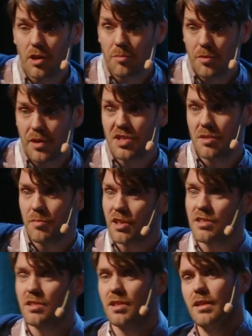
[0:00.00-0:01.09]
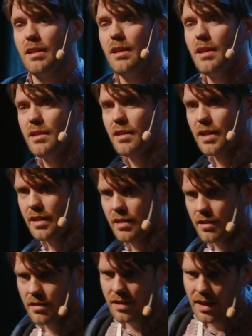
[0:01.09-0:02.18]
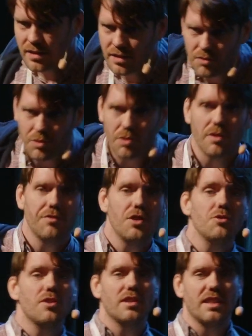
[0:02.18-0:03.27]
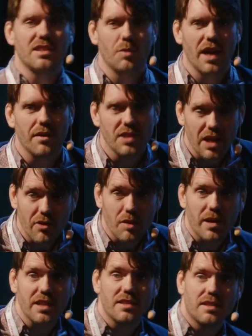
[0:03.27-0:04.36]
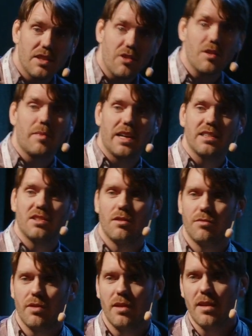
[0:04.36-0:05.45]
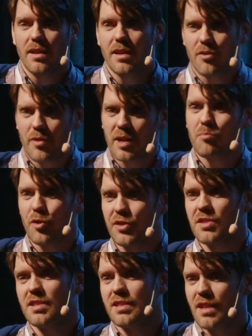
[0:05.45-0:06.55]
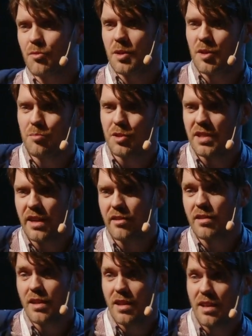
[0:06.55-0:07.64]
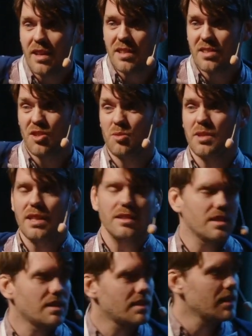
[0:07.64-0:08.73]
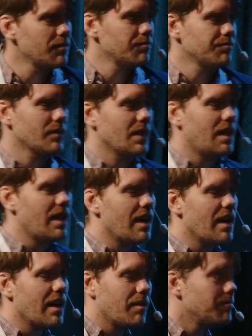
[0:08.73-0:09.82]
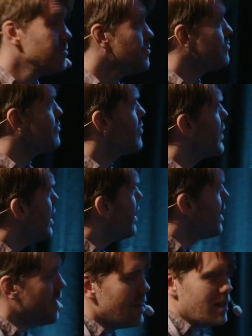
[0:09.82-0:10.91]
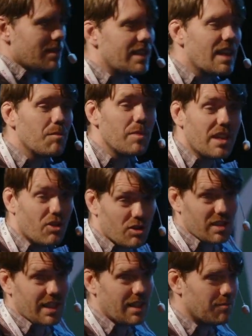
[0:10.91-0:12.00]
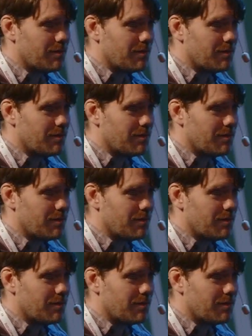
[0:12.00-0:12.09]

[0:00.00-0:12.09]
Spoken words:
operation because, like at Recorded Future at least, we have terabytes and terabytes of red points that we could put here. So that is, that can be costly.